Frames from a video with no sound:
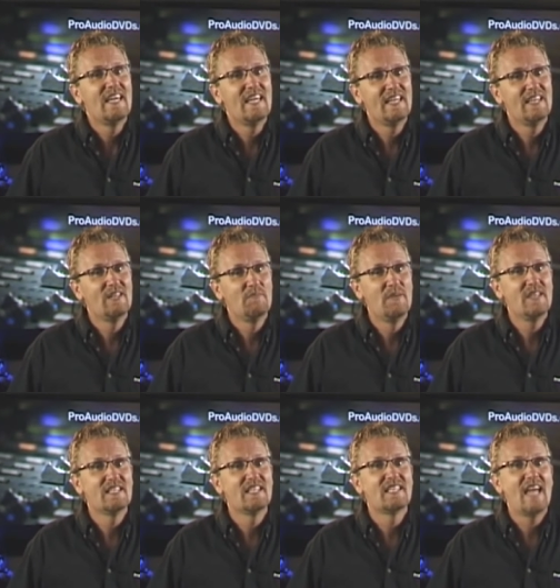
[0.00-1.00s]
in the
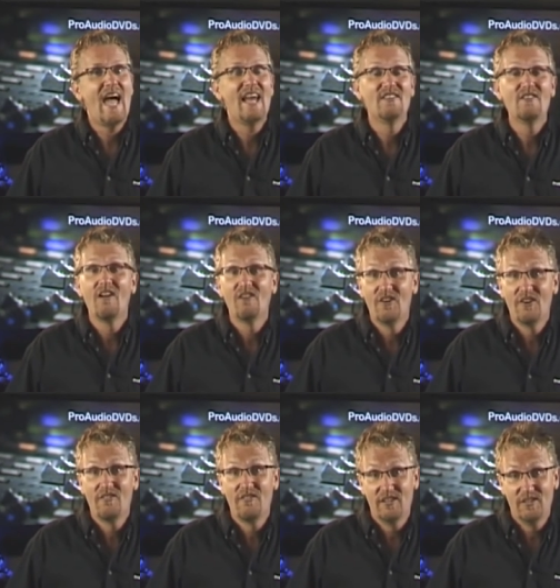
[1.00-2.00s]
business and not learn
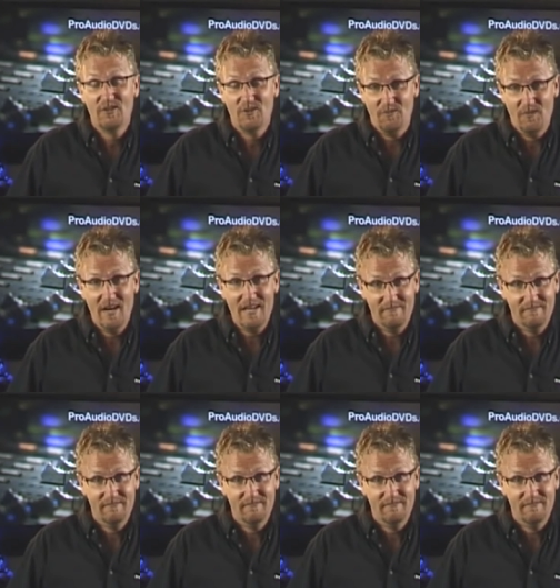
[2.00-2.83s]
a thing or two, right?